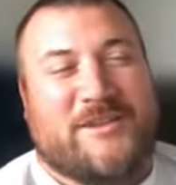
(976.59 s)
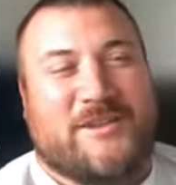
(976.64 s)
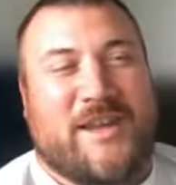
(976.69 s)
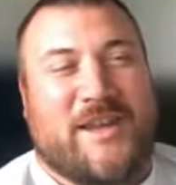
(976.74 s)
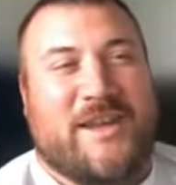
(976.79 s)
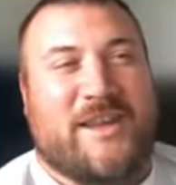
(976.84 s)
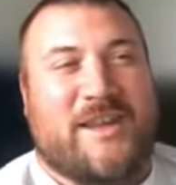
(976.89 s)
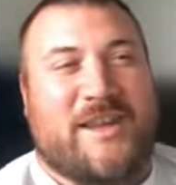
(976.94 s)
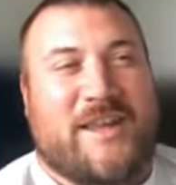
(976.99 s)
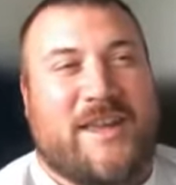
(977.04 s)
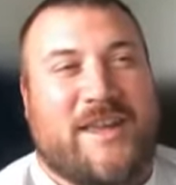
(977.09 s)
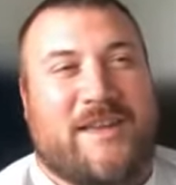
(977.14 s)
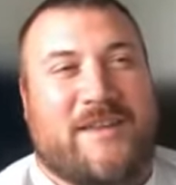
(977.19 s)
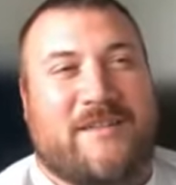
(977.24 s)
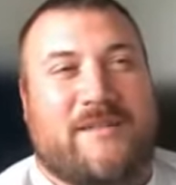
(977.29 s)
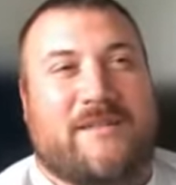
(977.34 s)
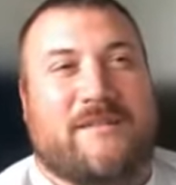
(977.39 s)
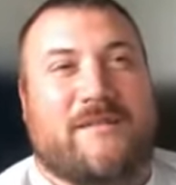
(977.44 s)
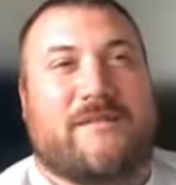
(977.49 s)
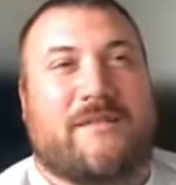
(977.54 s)
Yeah. He
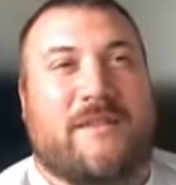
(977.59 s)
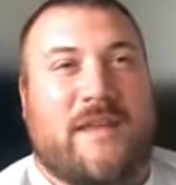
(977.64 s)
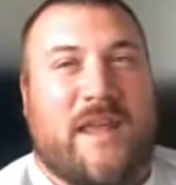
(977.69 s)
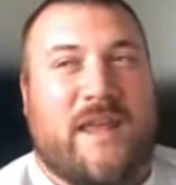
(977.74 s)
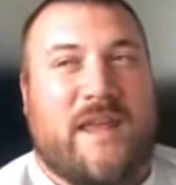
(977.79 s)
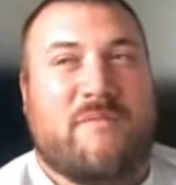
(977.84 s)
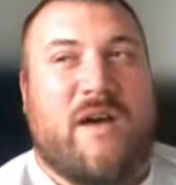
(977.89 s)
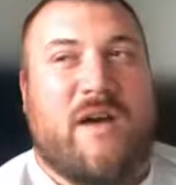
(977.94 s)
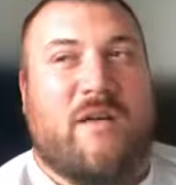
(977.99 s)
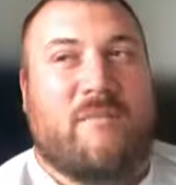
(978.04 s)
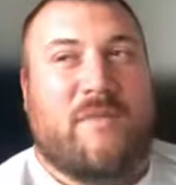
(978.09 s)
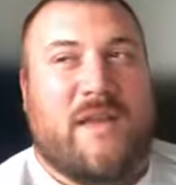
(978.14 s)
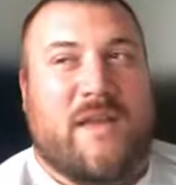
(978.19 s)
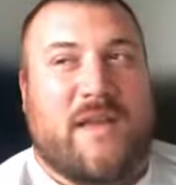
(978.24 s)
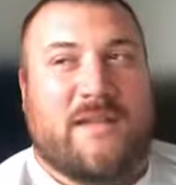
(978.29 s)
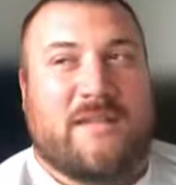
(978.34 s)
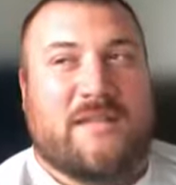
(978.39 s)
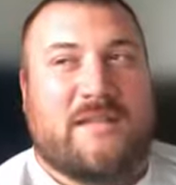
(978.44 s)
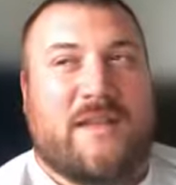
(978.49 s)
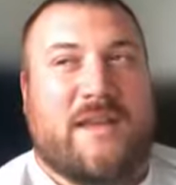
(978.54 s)
emailed me
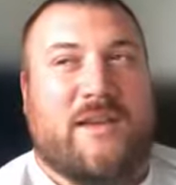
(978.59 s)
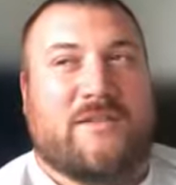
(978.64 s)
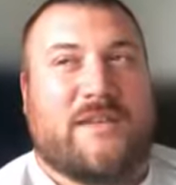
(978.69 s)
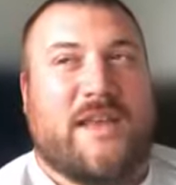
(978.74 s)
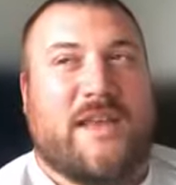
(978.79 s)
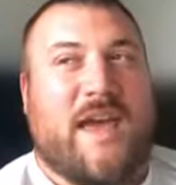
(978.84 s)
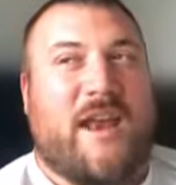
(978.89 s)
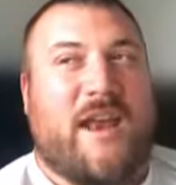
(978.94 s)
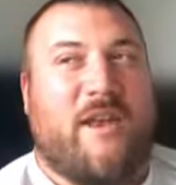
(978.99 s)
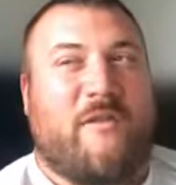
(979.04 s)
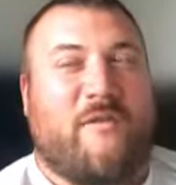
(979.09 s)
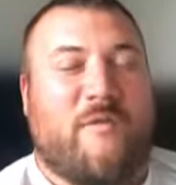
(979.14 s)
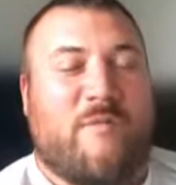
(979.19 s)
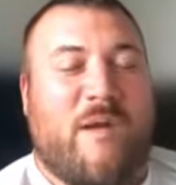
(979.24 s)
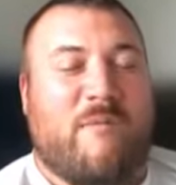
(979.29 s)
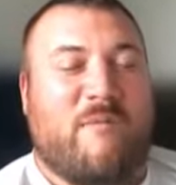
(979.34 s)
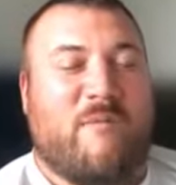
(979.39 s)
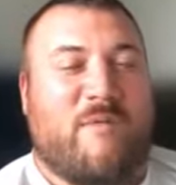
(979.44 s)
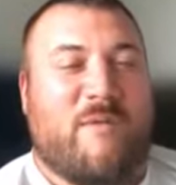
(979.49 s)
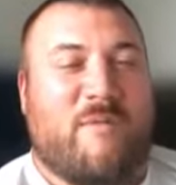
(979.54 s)
and he goes, hey, I don't know if you
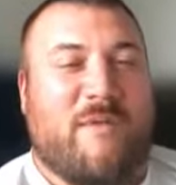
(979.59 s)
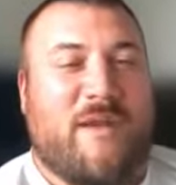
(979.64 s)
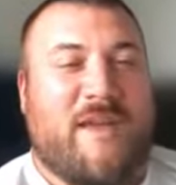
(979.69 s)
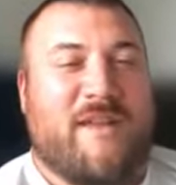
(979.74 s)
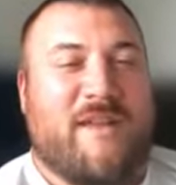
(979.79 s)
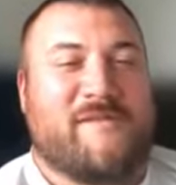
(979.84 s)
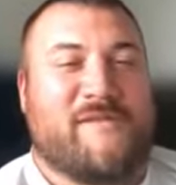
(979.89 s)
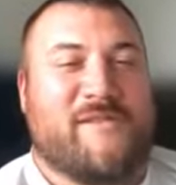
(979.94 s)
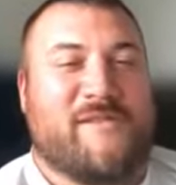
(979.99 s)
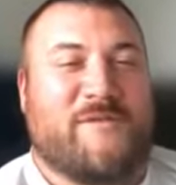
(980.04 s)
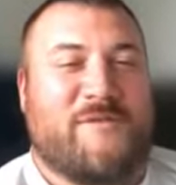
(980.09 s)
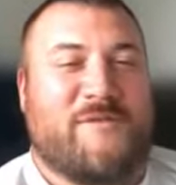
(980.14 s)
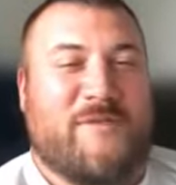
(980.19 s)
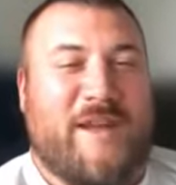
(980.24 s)
remember me, but I interviewed